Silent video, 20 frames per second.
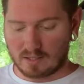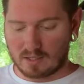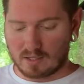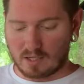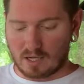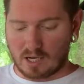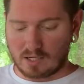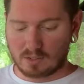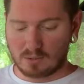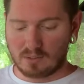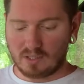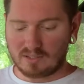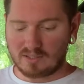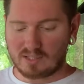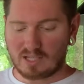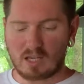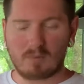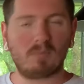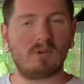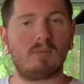I do like to
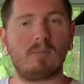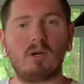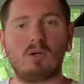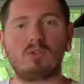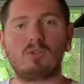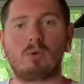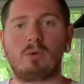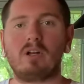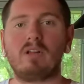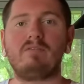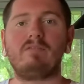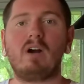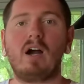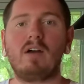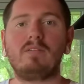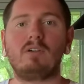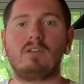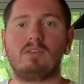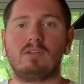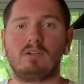keep it about 25
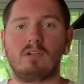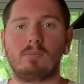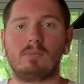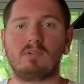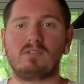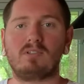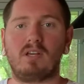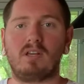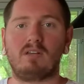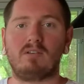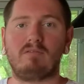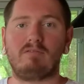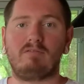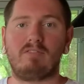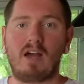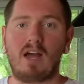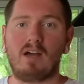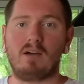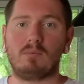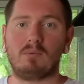to 30%
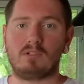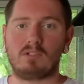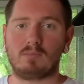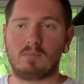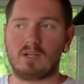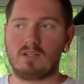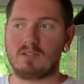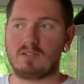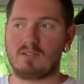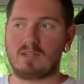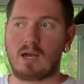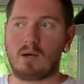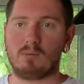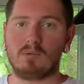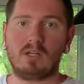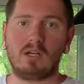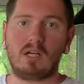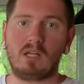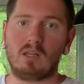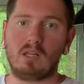fat, which might sound
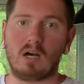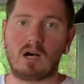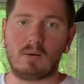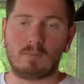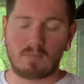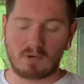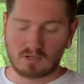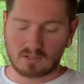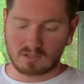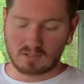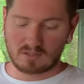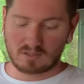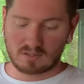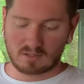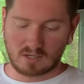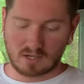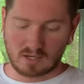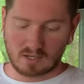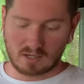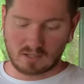like a lot, but it just
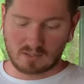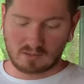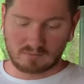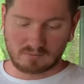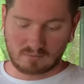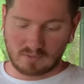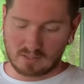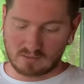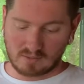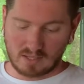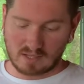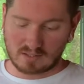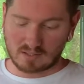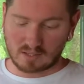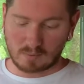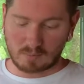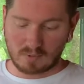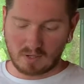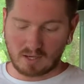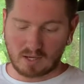ends
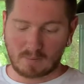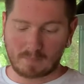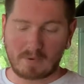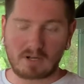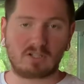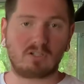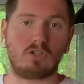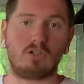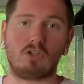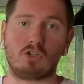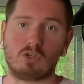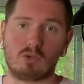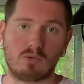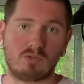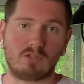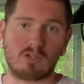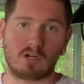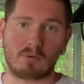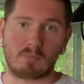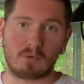up being a much
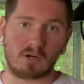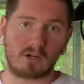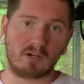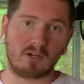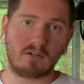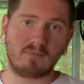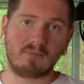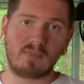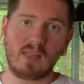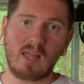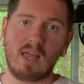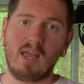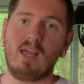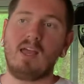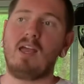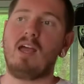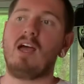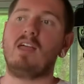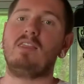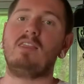juicier burger.
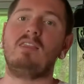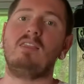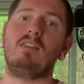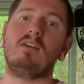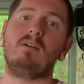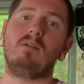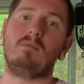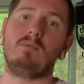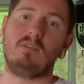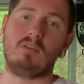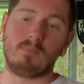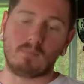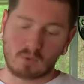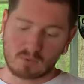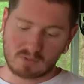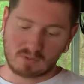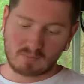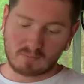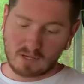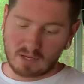And the
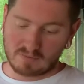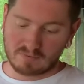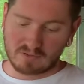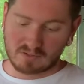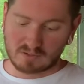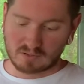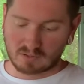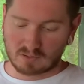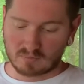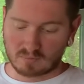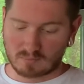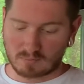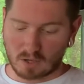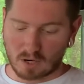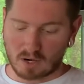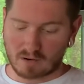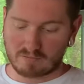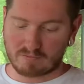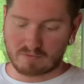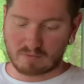most beneficial
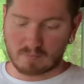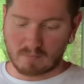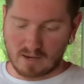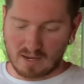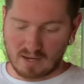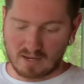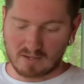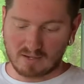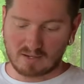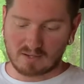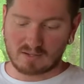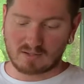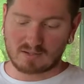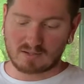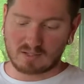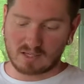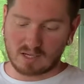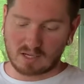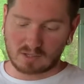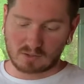part for me is
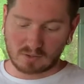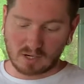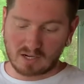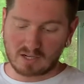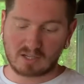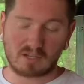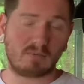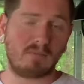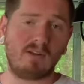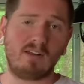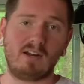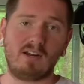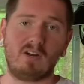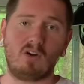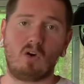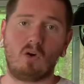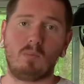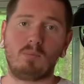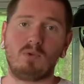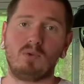grinding your meat at
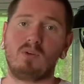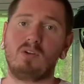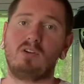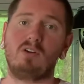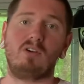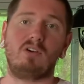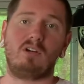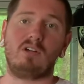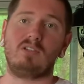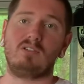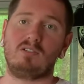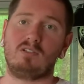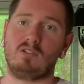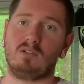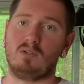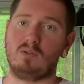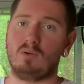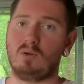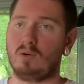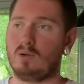home. You can cook it
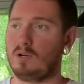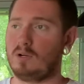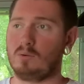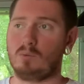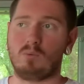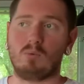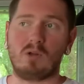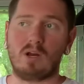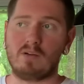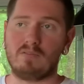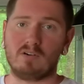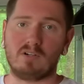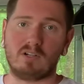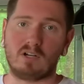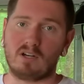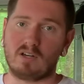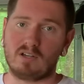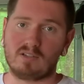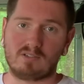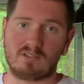to whatever
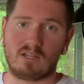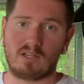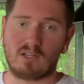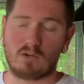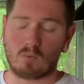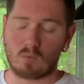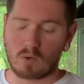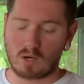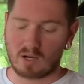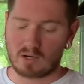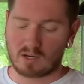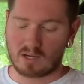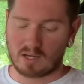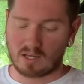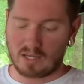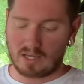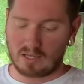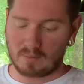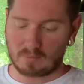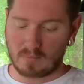doneness that you want. I
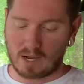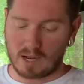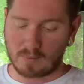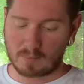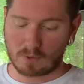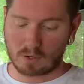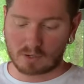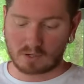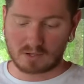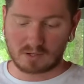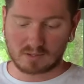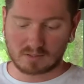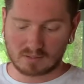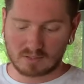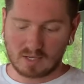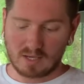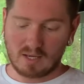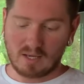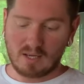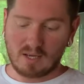like my burgers
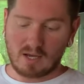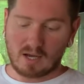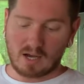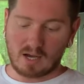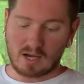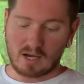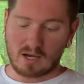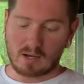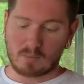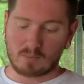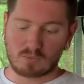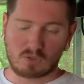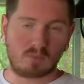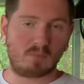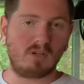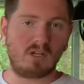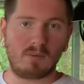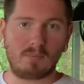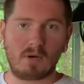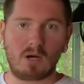to
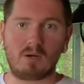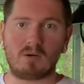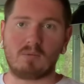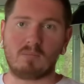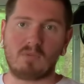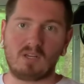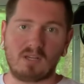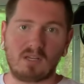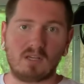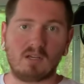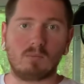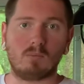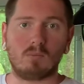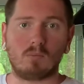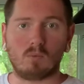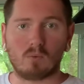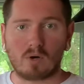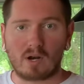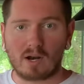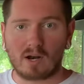be about a medium
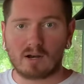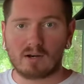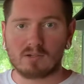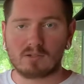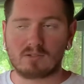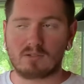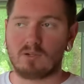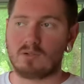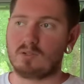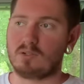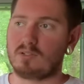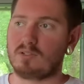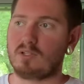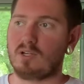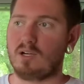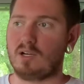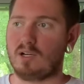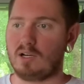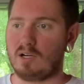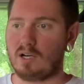rare, so just
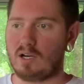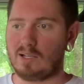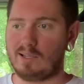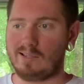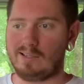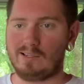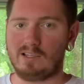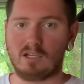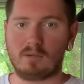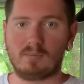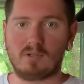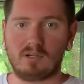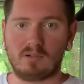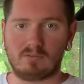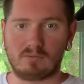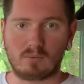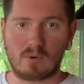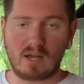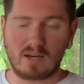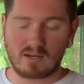a little bit of
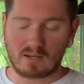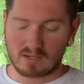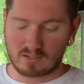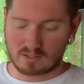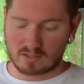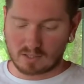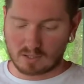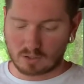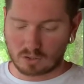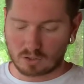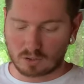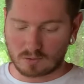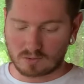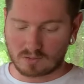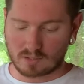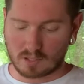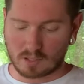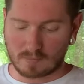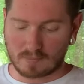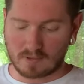redness and juice
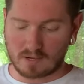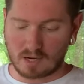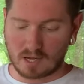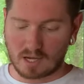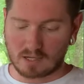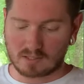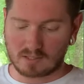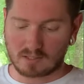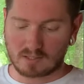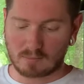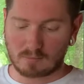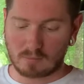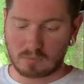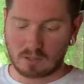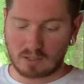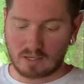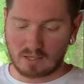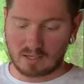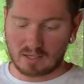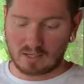there, but not
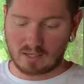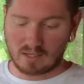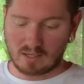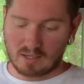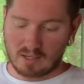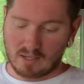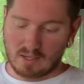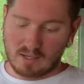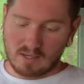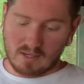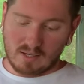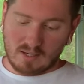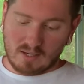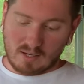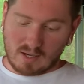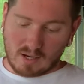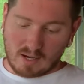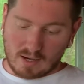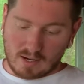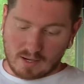bloody.
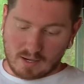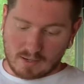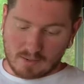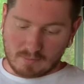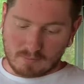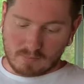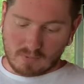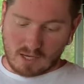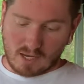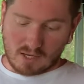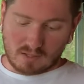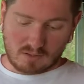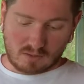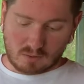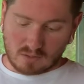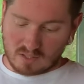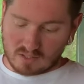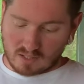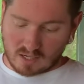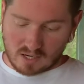Yeah, so
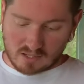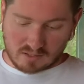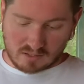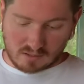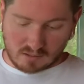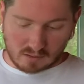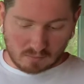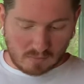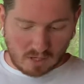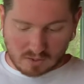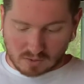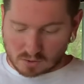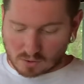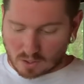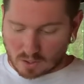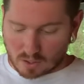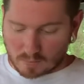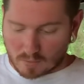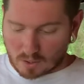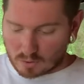these guys here measure out
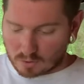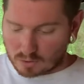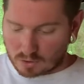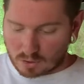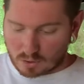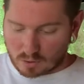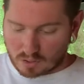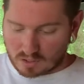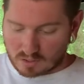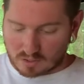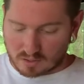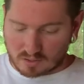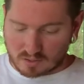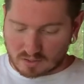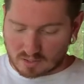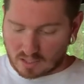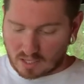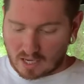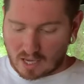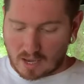about 2 inches in
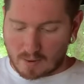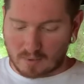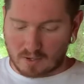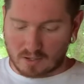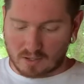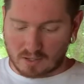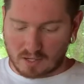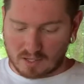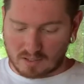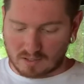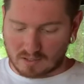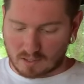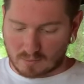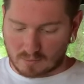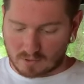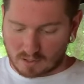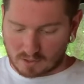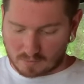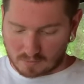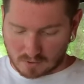diameter, and some of
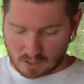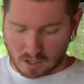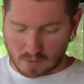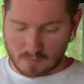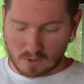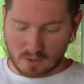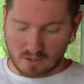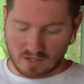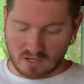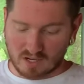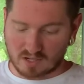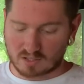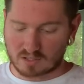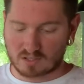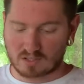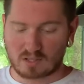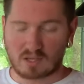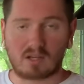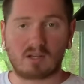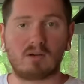them are about 1 inch
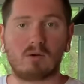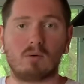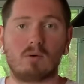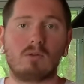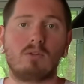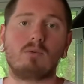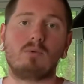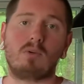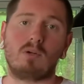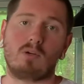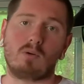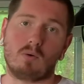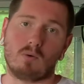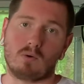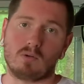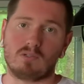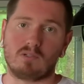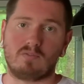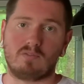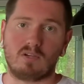thick or
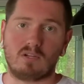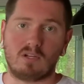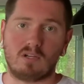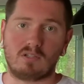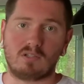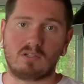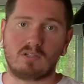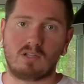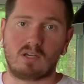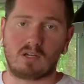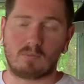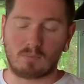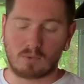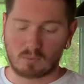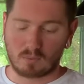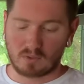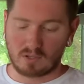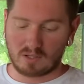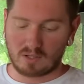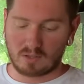3/4 of an inch thick, but
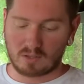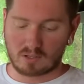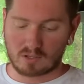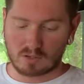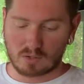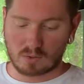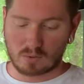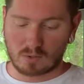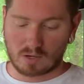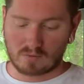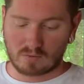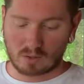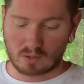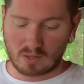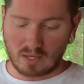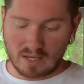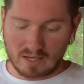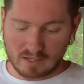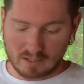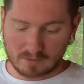really you can do whatever you
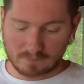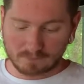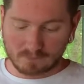like.